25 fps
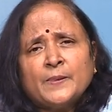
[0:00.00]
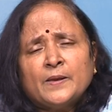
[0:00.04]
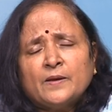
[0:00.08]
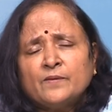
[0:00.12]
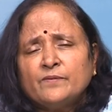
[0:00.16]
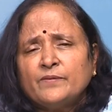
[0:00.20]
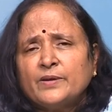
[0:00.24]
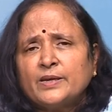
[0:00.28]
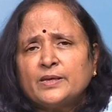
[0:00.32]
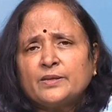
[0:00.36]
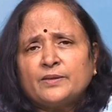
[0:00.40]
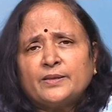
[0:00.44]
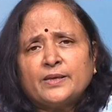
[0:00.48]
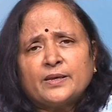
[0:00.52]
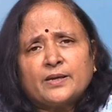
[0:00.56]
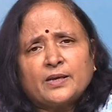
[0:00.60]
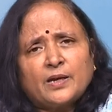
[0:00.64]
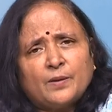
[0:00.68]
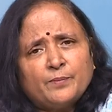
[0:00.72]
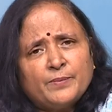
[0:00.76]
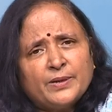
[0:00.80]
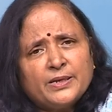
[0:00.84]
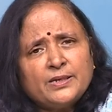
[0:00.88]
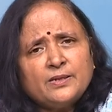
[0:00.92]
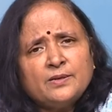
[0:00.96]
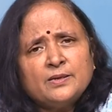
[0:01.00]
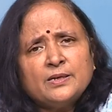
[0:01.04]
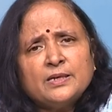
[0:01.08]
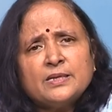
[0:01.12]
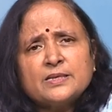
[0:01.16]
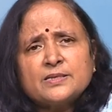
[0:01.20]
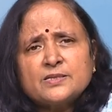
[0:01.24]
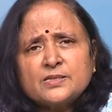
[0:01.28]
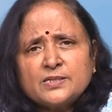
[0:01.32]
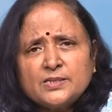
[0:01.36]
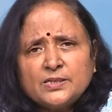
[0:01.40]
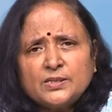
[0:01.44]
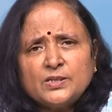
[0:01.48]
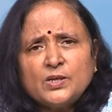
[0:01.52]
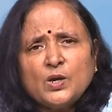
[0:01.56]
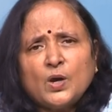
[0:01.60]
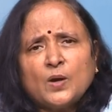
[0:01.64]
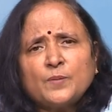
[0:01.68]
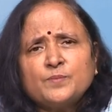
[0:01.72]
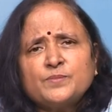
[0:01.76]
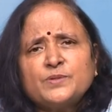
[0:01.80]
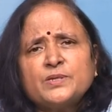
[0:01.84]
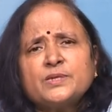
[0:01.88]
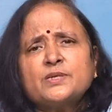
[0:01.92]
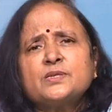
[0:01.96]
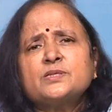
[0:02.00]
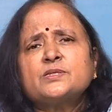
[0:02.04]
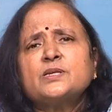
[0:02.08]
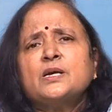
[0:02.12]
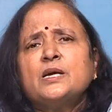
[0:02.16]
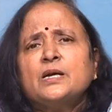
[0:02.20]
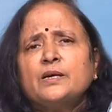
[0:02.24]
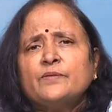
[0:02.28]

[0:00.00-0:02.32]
where they come and see the objects,